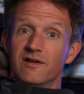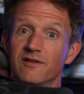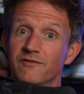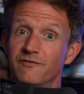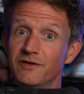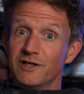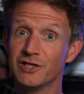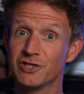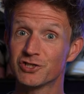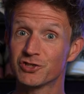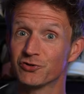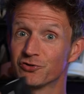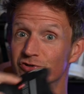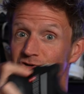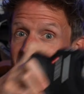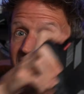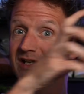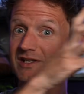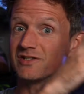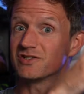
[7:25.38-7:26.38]
finish your
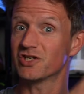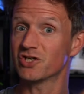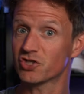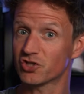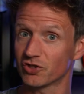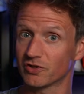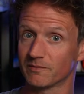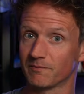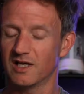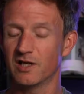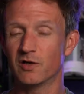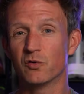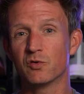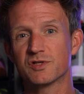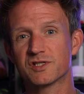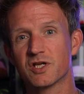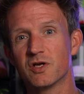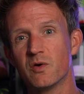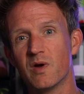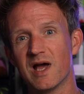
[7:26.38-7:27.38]
transition. It
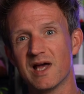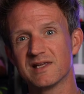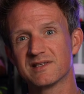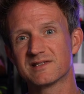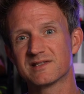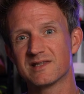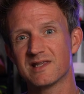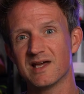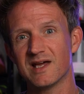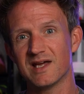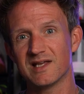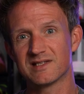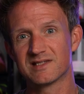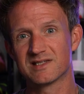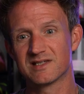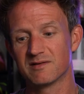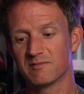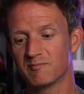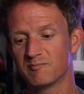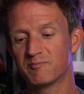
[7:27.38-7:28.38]
also has
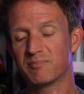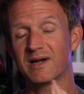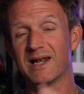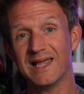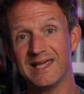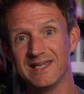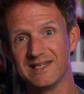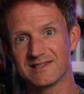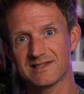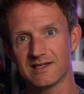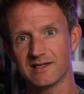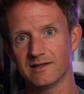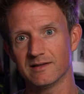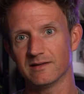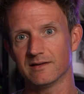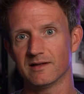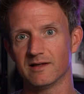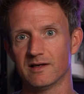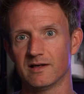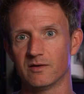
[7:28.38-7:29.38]
that plate
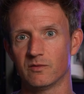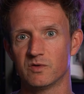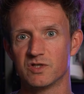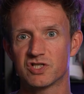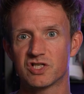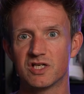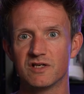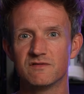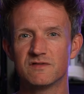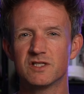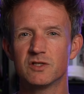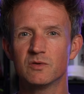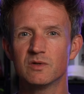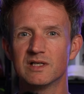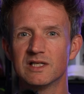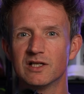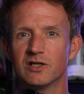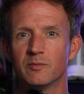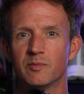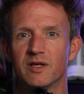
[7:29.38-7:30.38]
in there, which gives you a
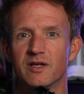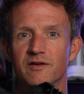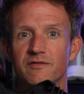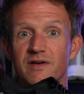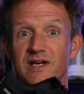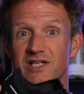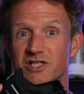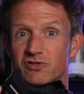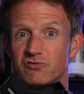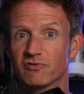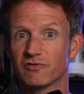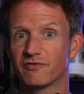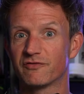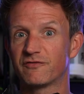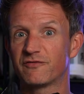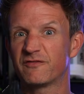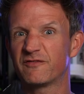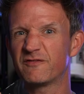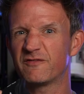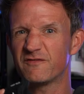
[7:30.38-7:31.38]
little bit of extra
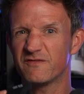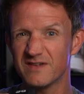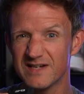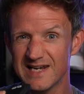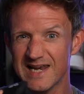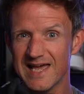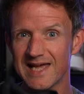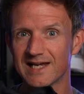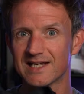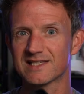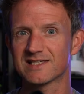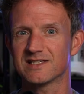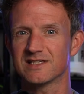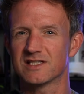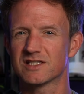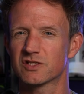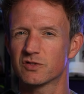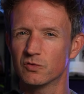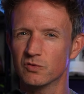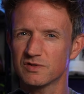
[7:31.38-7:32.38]
flex. It
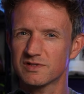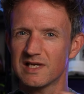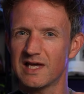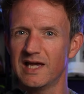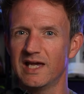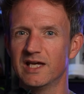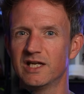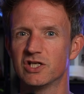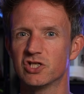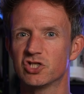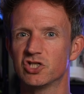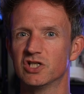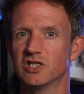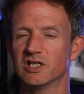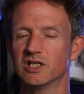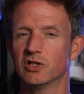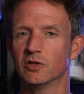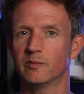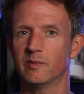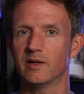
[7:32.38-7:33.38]
stores that energy a
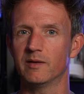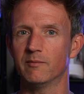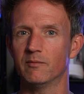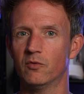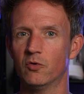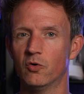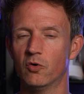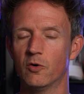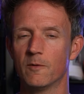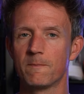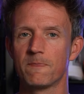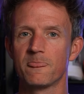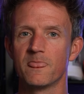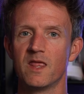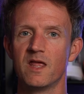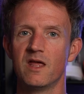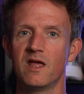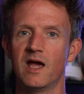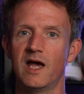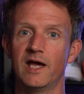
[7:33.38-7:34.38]
little bit more
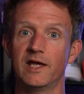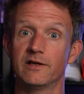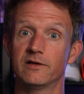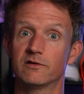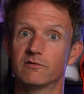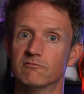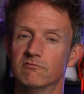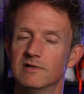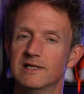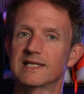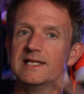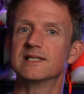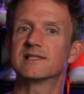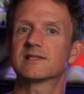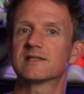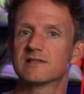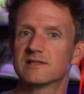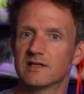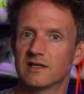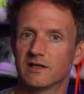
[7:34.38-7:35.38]
and
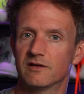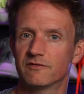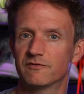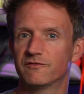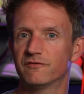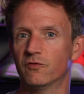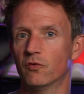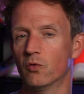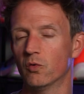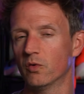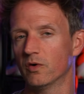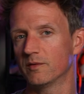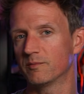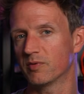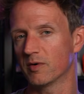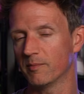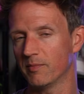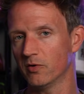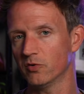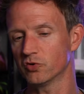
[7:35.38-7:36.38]
releases it in forward
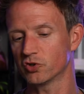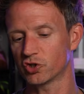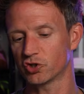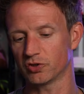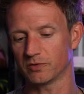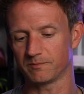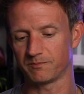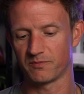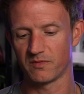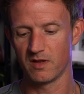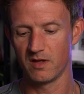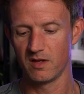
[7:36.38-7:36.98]
propulsion.